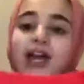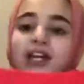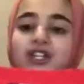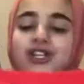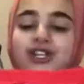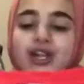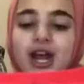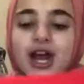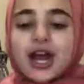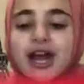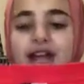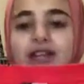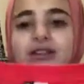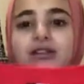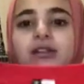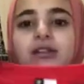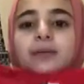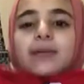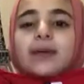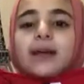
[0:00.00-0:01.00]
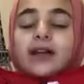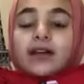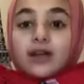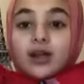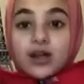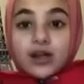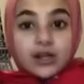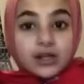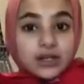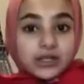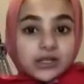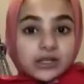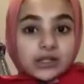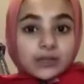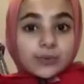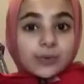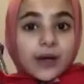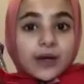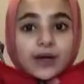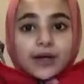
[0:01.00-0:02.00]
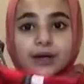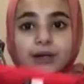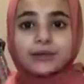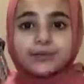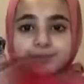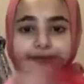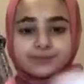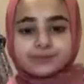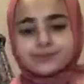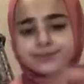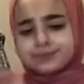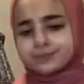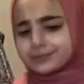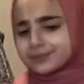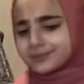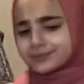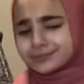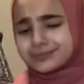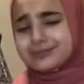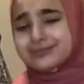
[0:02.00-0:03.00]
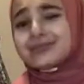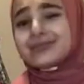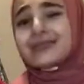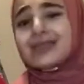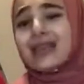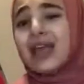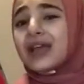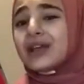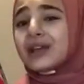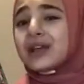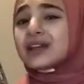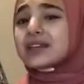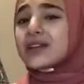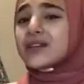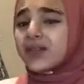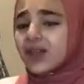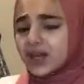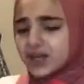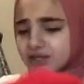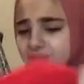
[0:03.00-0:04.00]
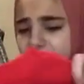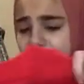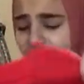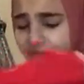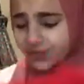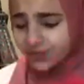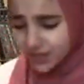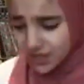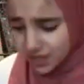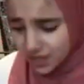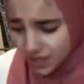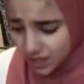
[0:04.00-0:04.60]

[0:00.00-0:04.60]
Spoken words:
shirt. It's just a plain sweater. Yeah, they have a lot of sweaters.